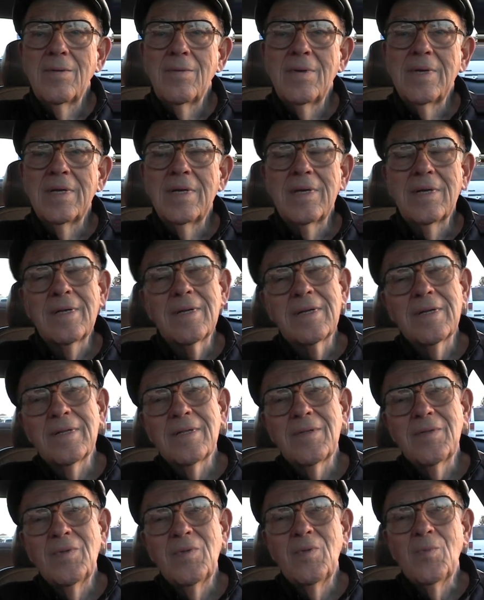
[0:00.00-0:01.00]
Well,
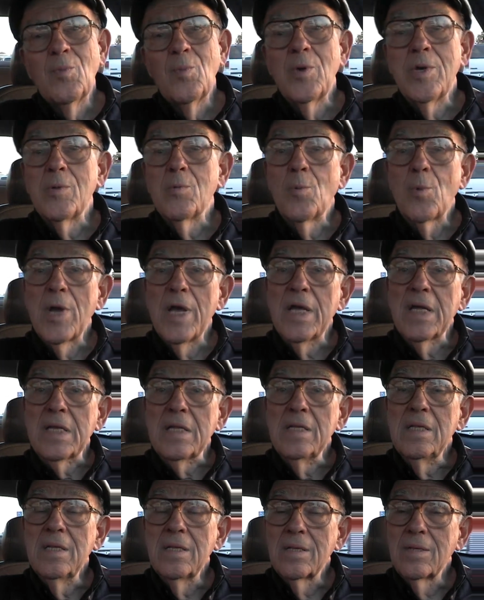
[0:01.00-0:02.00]
we
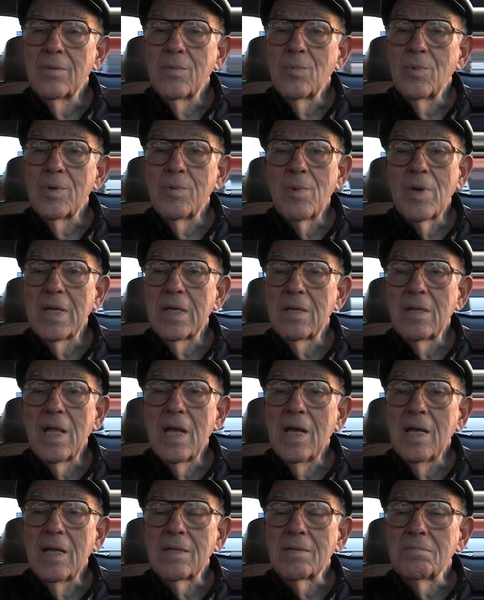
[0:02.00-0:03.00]
read a
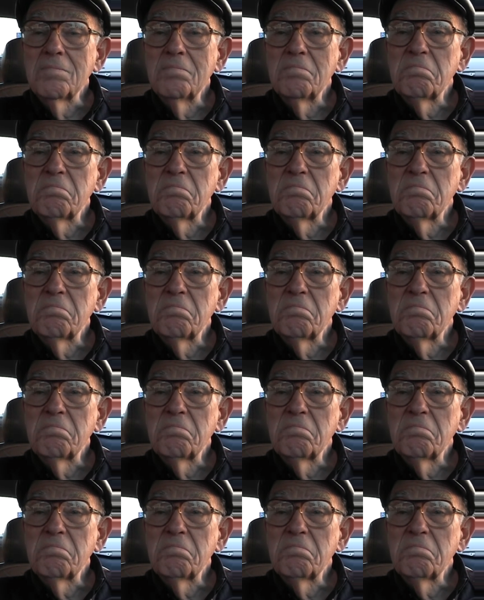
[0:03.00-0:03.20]
lot.